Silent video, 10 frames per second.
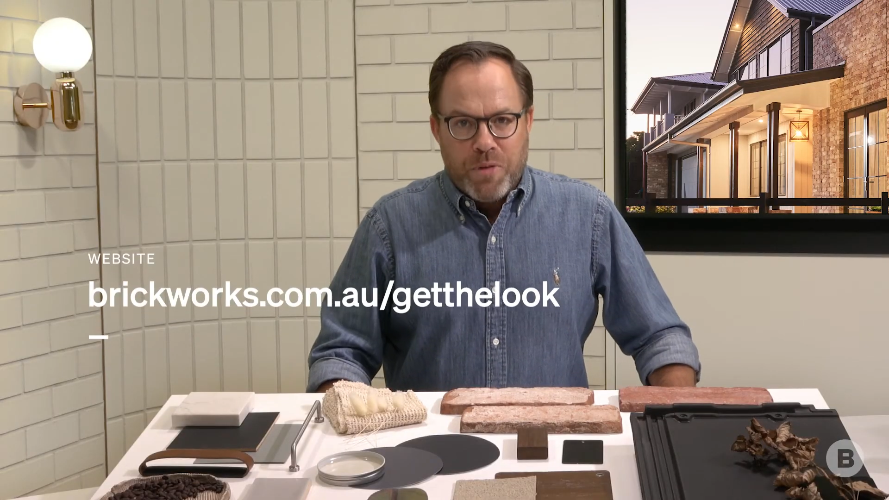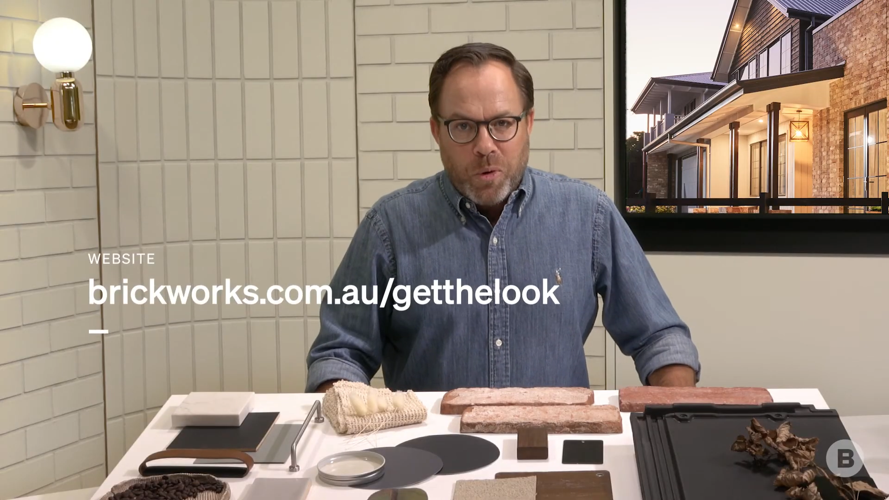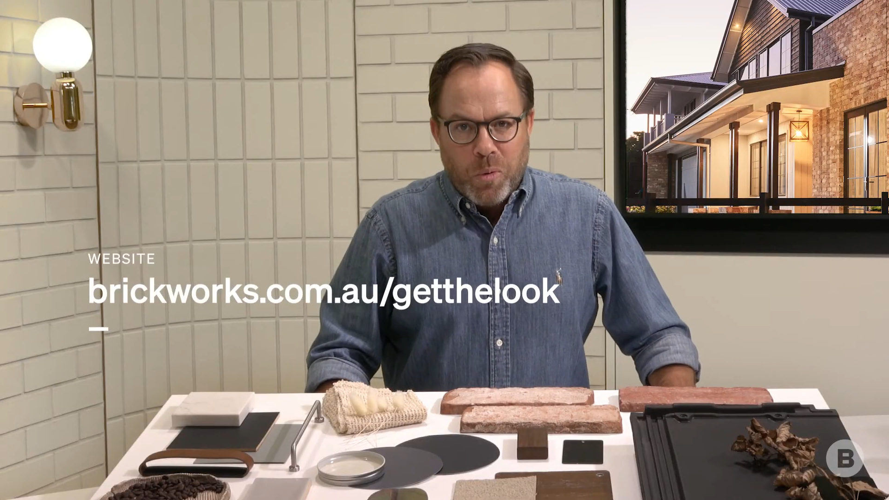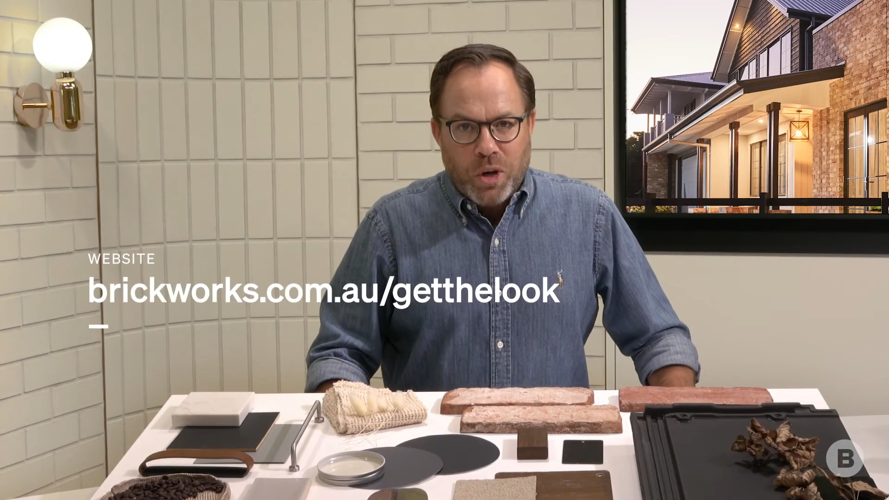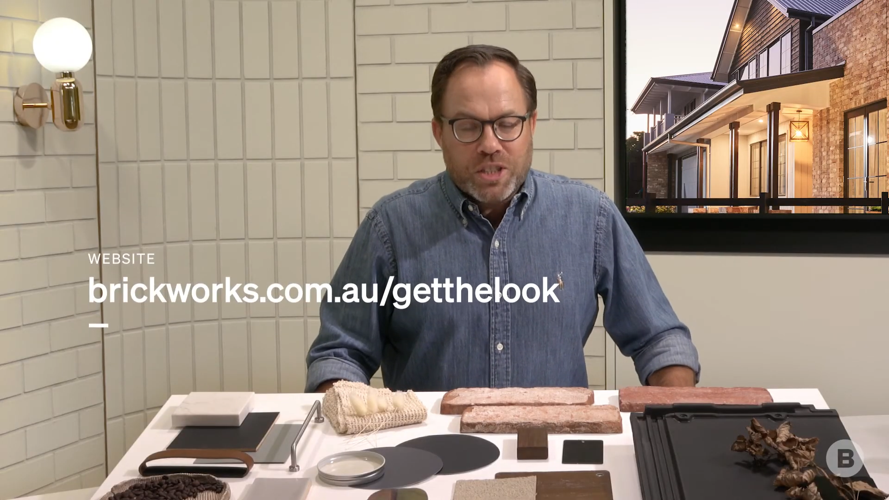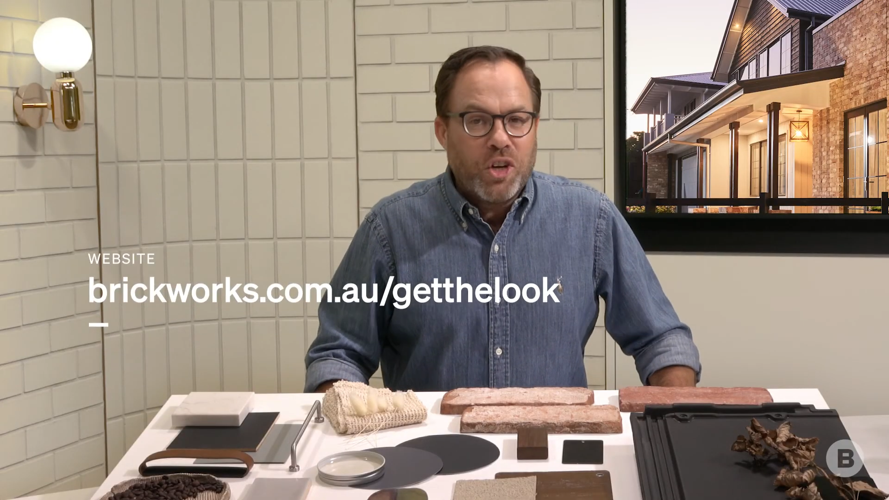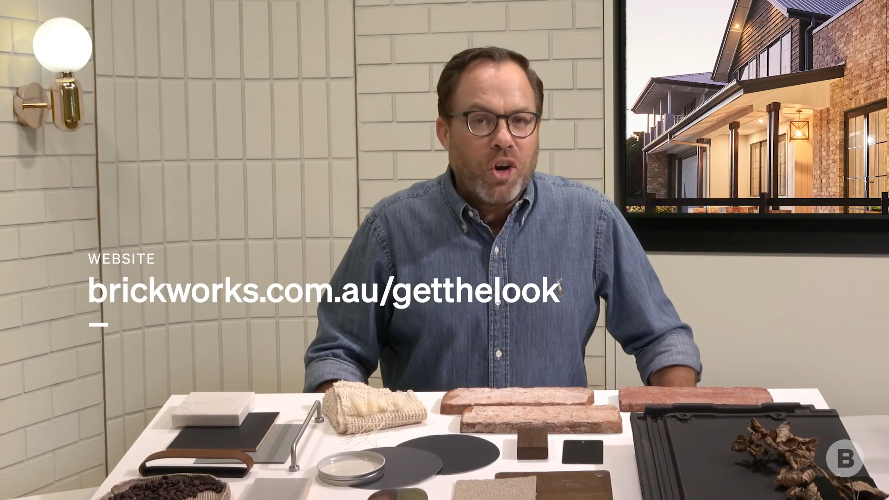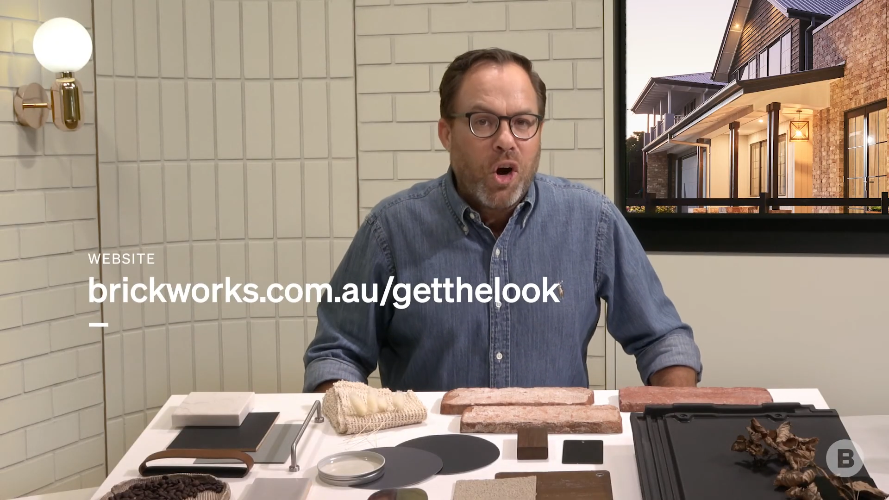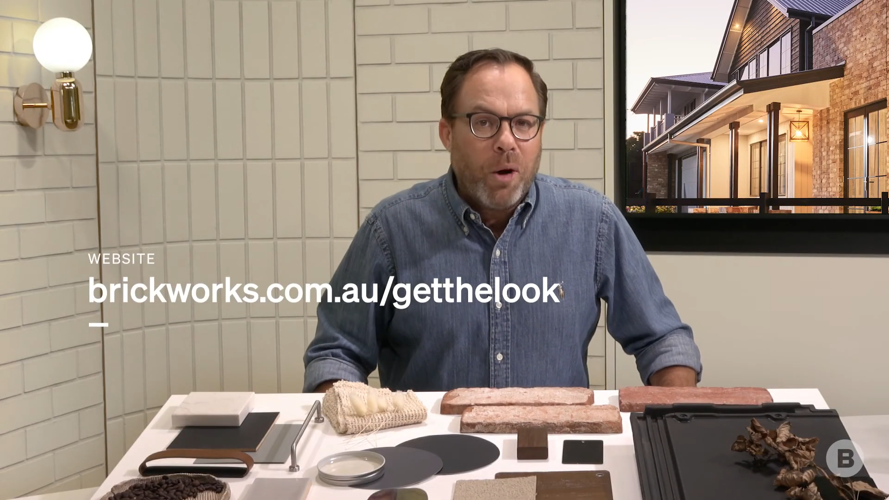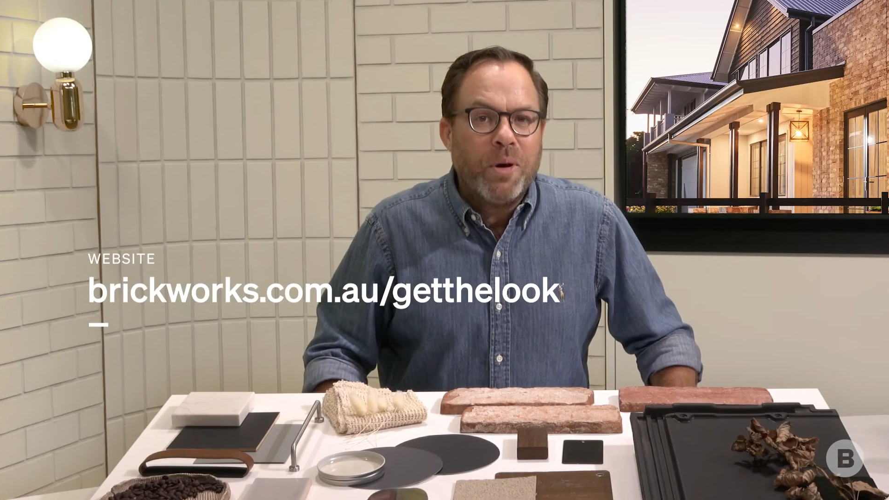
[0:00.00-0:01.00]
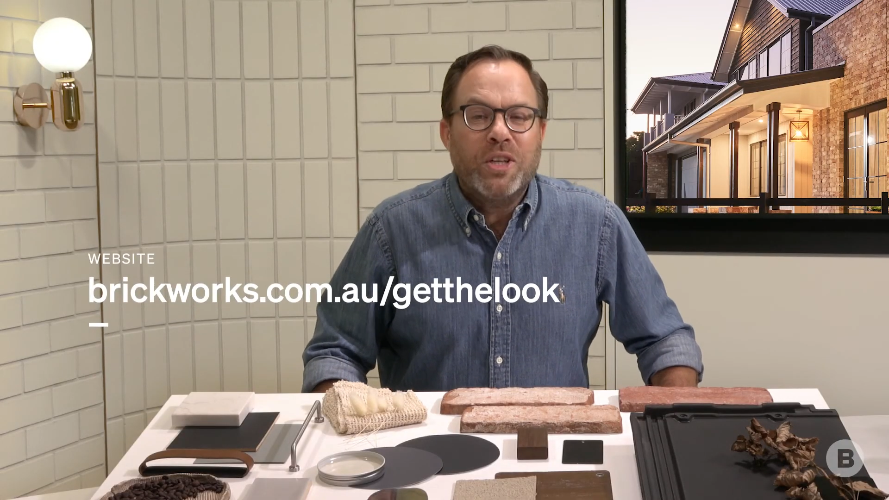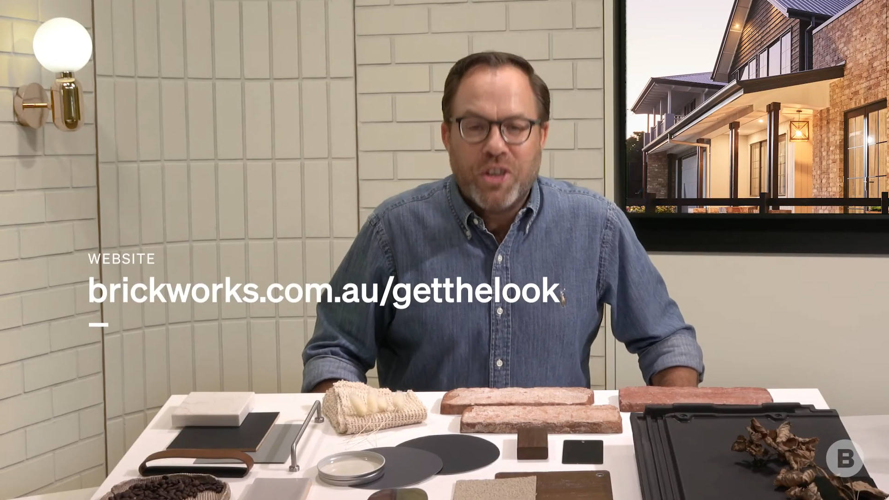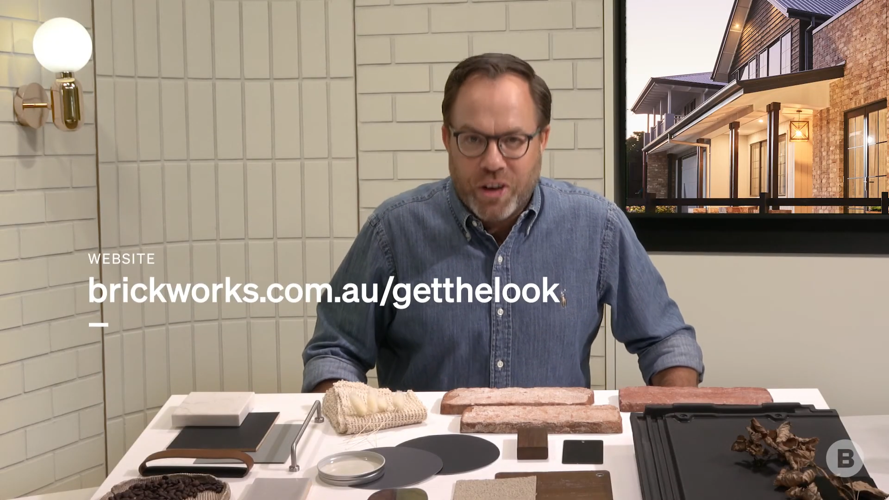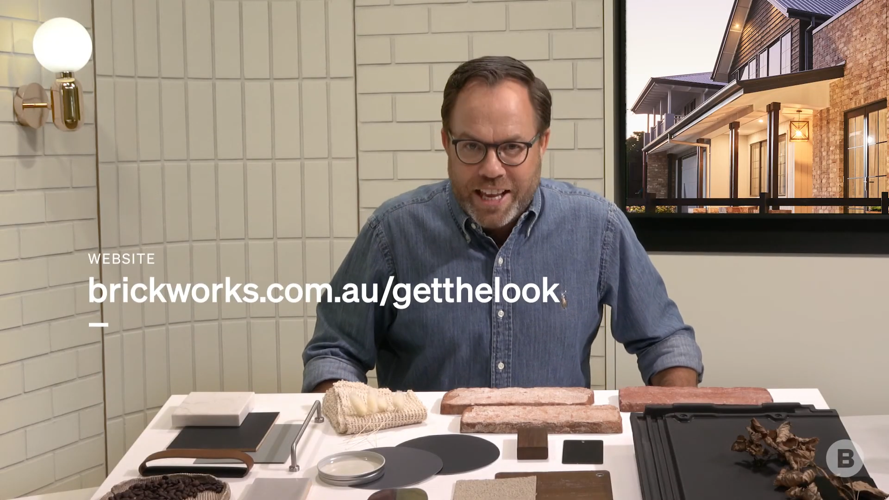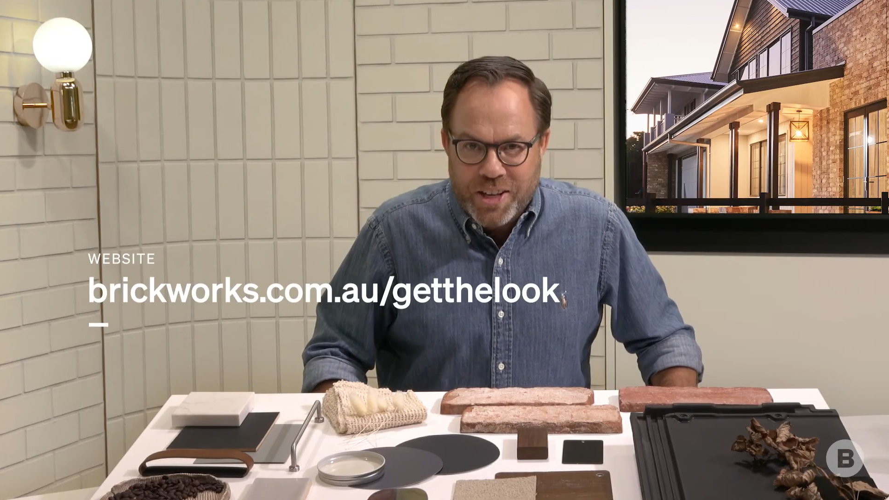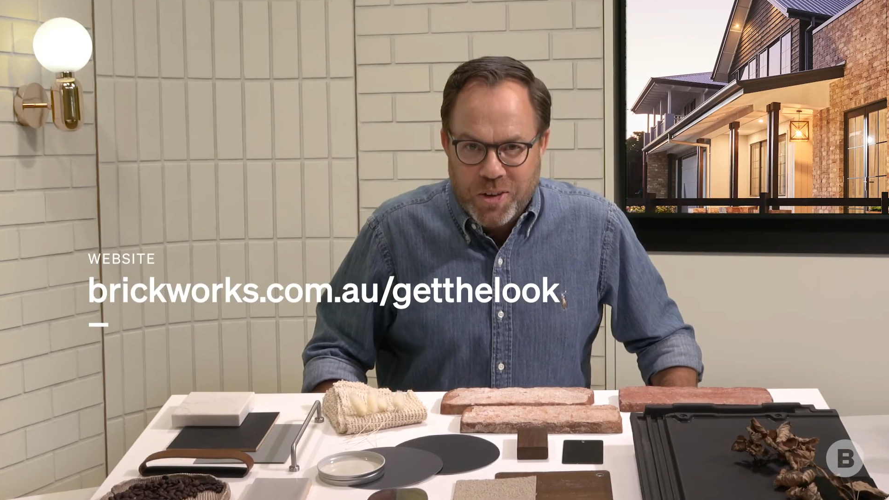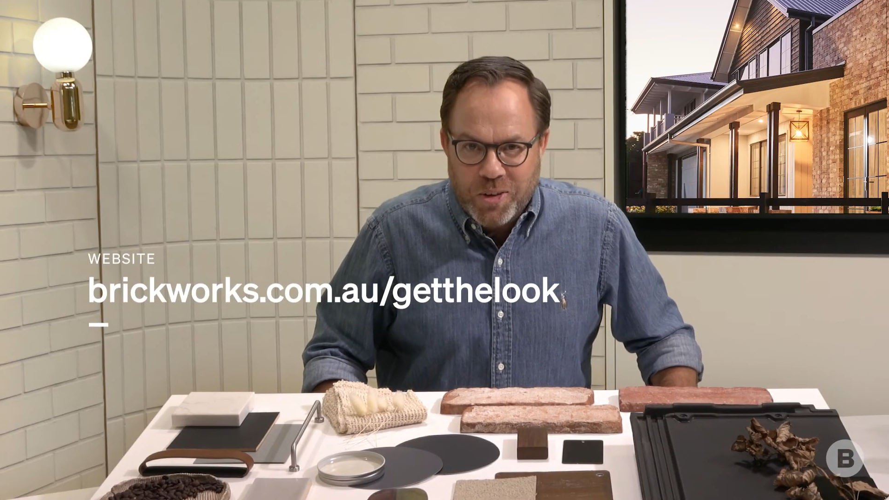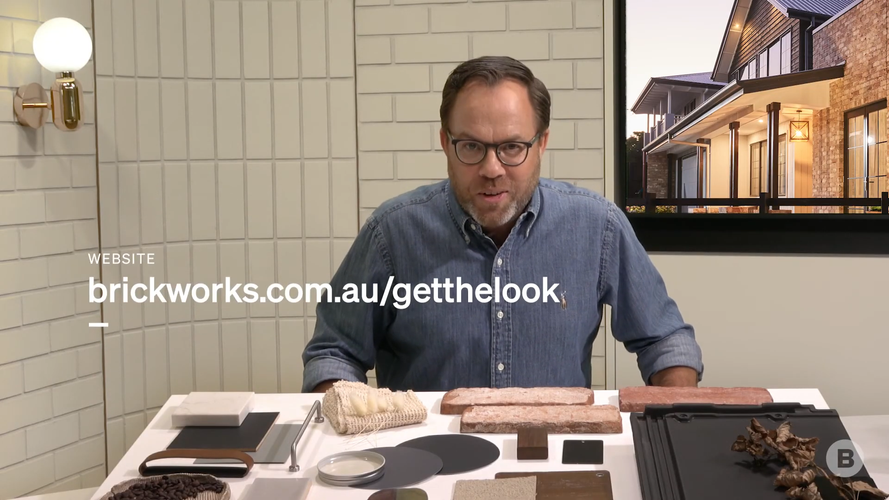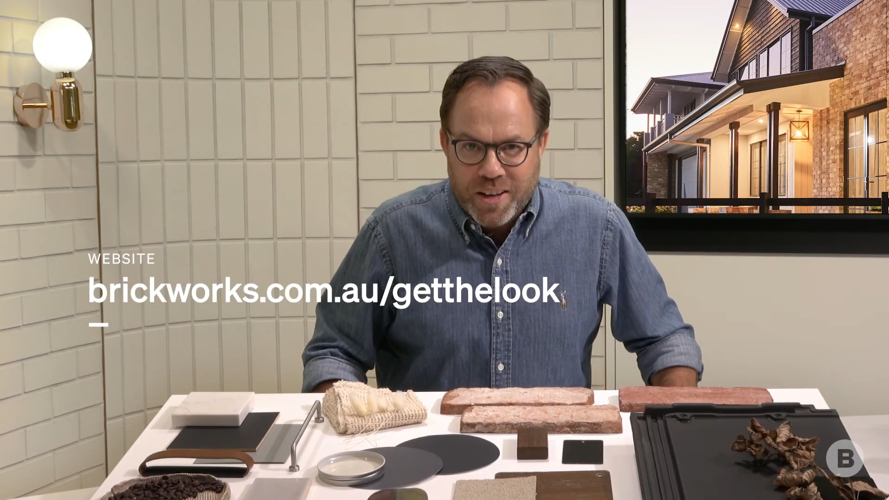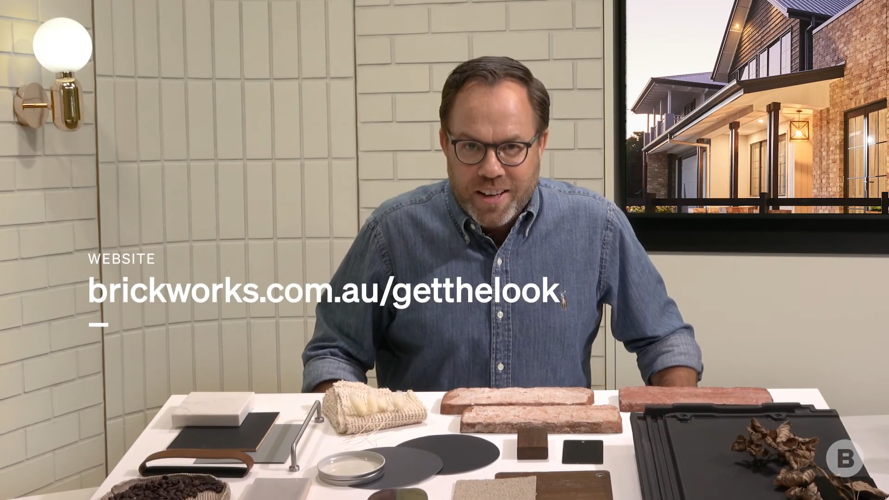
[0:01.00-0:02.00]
brickworks.com.au.